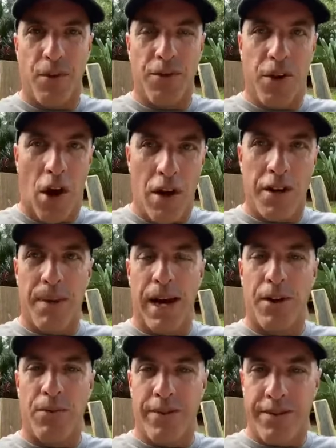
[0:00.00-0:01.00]
We'll talk
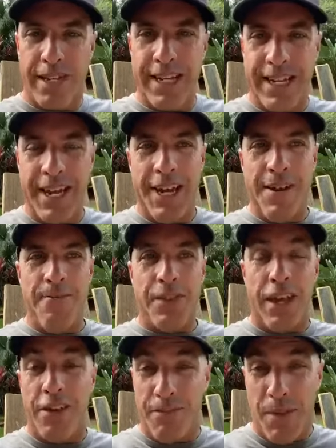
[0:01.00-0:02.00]
about it. We'll see
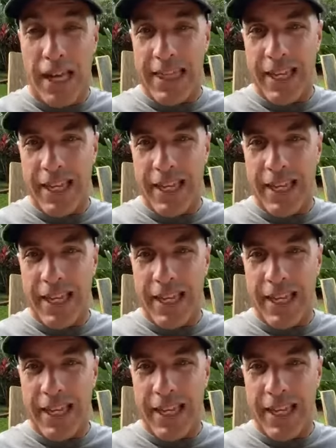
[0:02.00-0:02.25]
if my